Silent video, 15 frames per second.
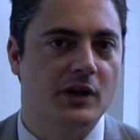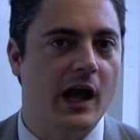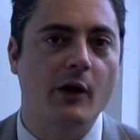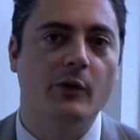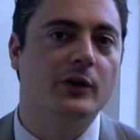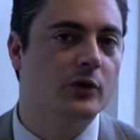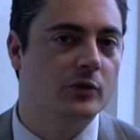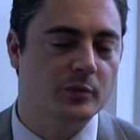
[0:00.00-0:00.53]

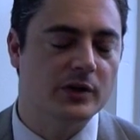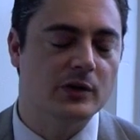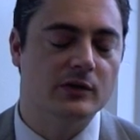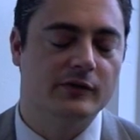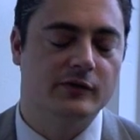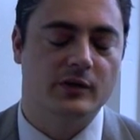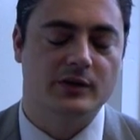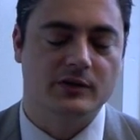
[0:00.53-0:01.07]
how it could be
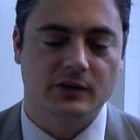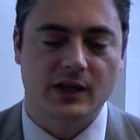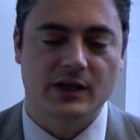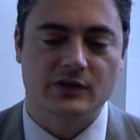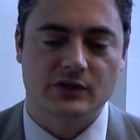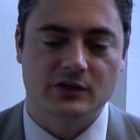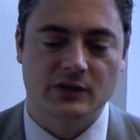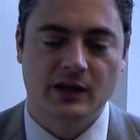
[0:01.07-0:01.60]
used for
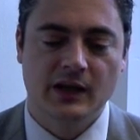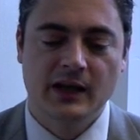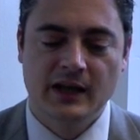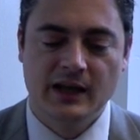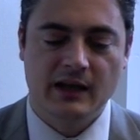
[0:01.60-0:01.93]
education.